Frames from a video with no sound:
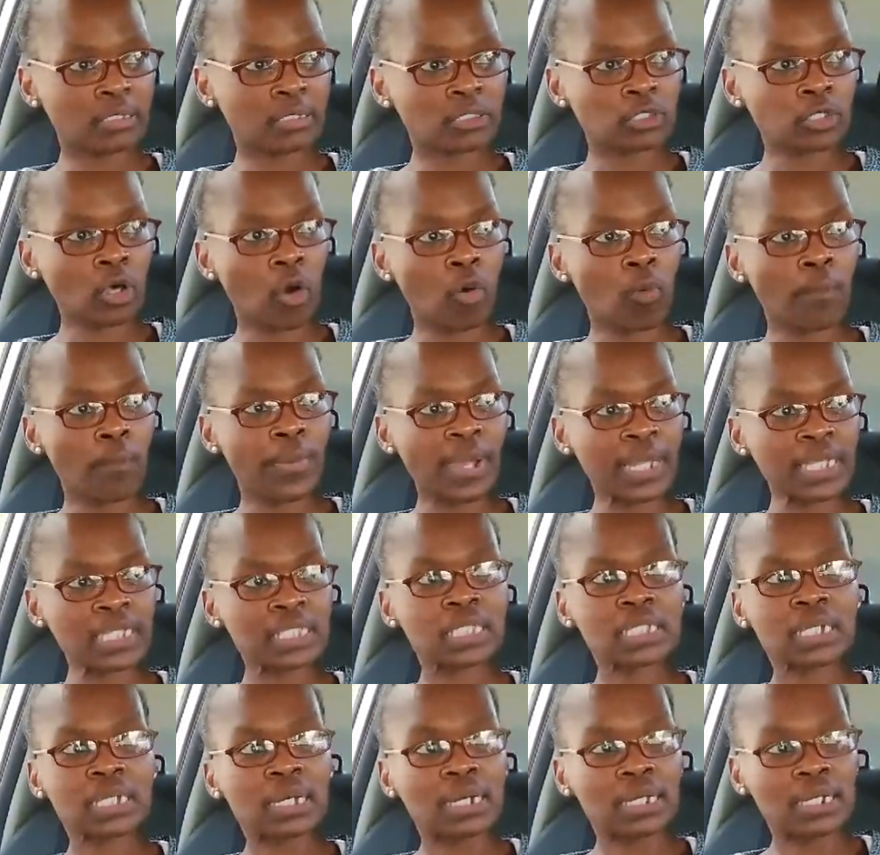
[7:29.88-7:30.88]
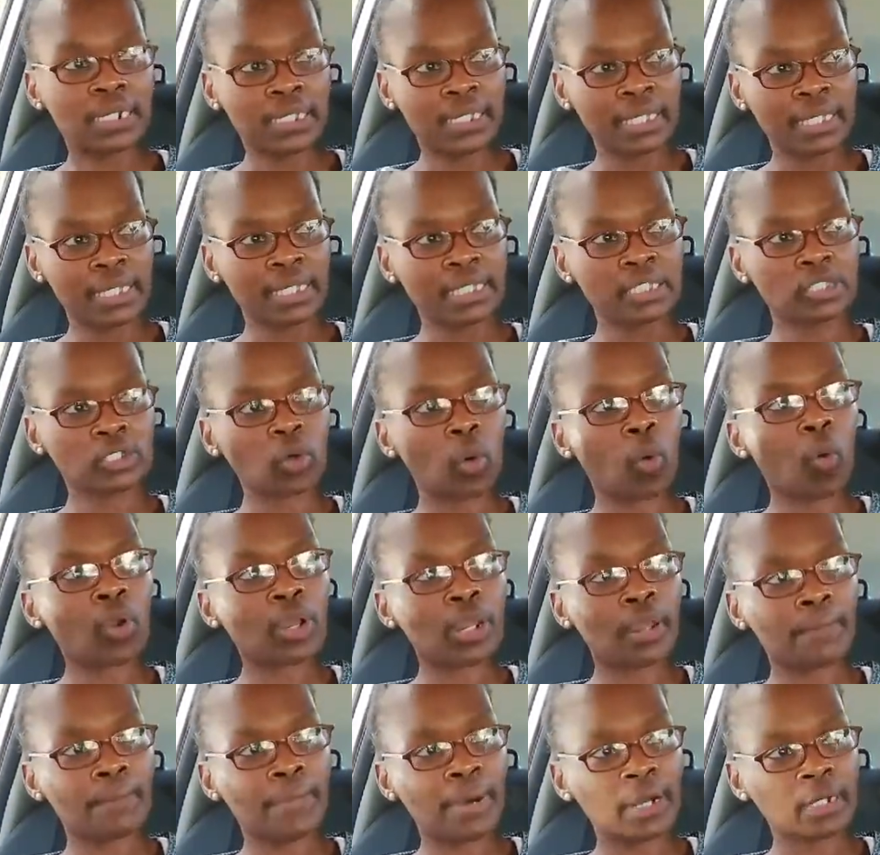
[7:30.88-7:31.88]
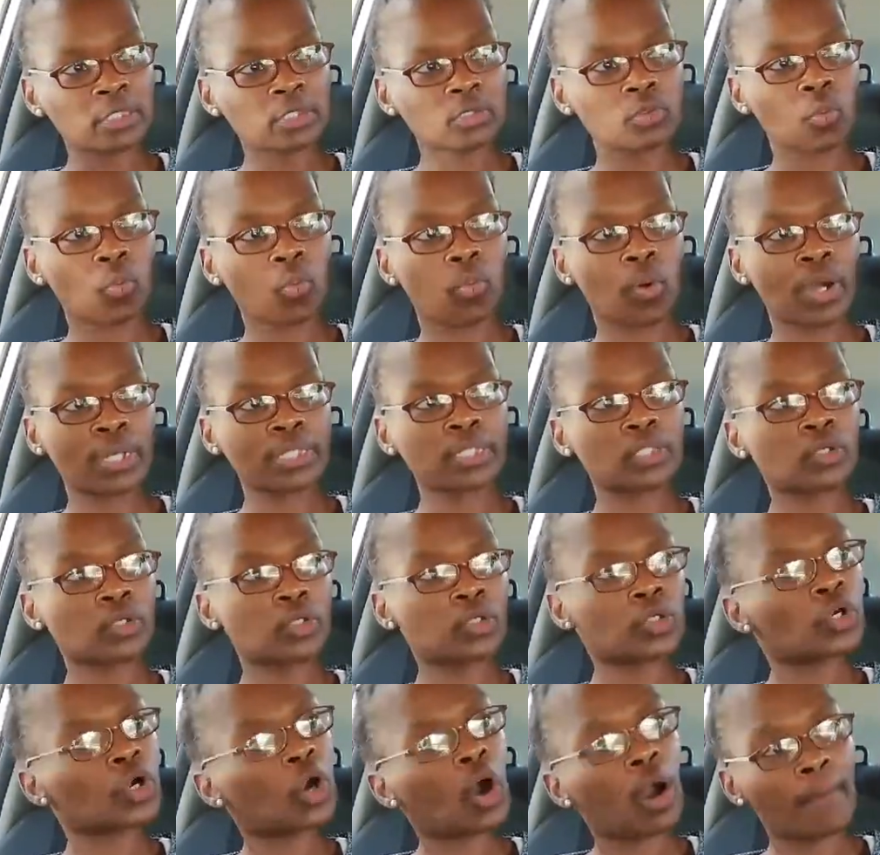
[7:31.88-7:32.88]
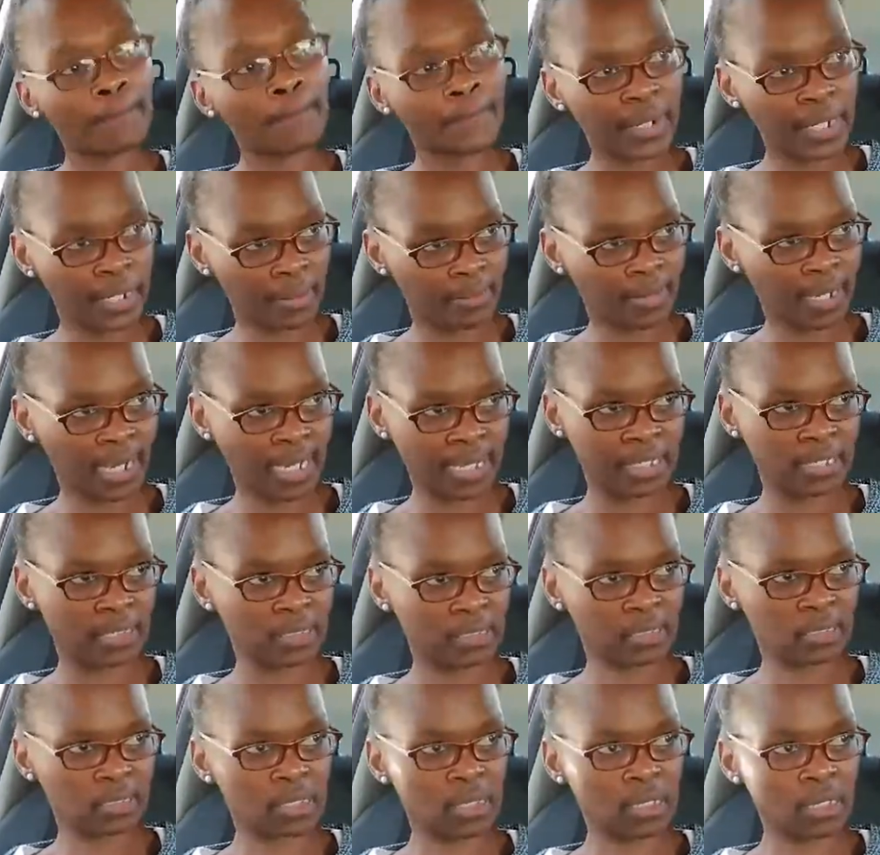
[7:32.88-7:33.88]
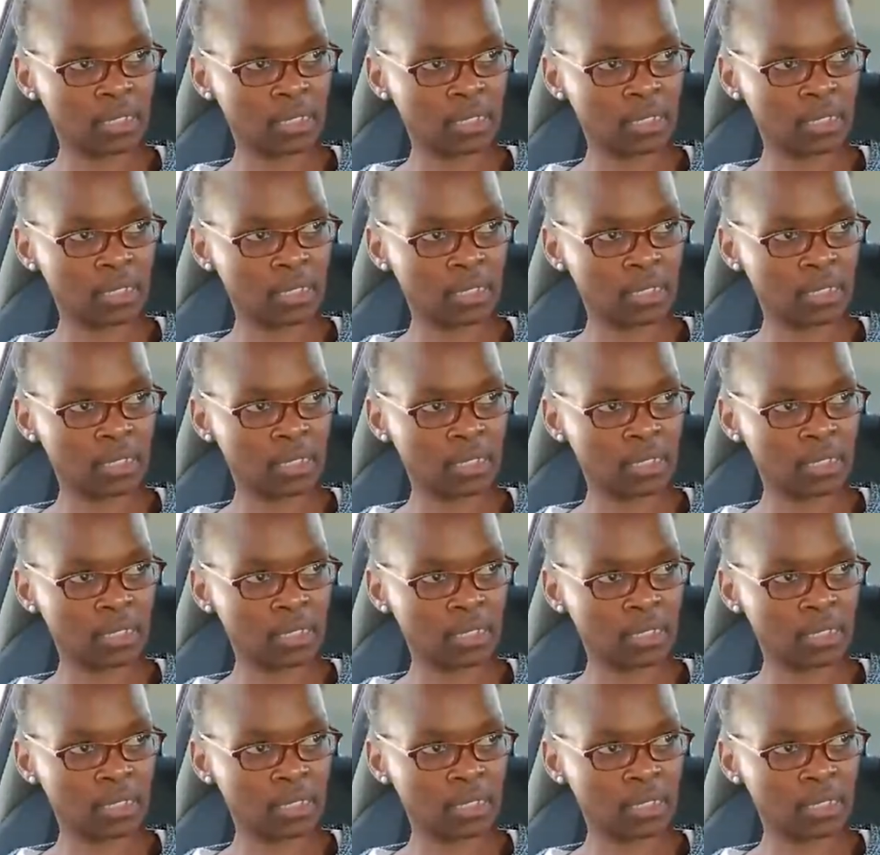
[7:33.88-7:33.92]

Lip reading: So basically, it's all about the what do you compromise.